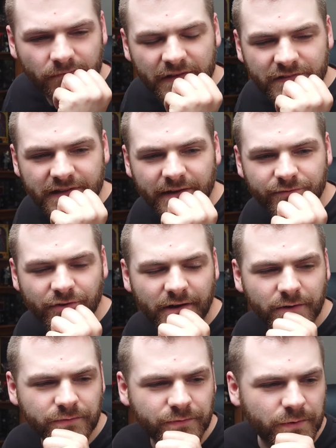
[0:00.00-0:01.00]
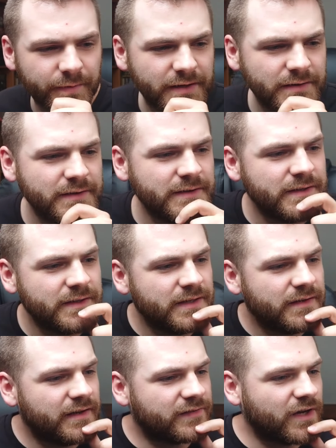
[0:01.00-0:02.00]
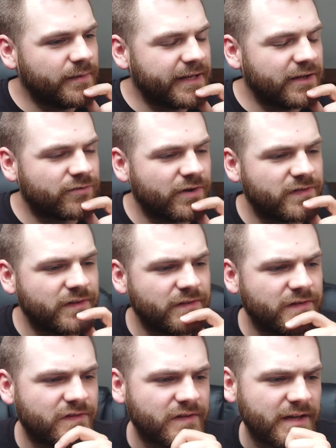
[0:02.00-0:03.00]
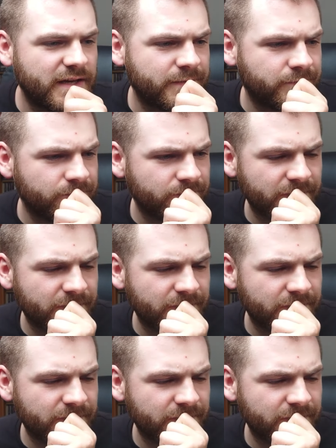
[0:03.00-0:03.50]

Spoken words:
This love triangle forming. It's going to be interesting to see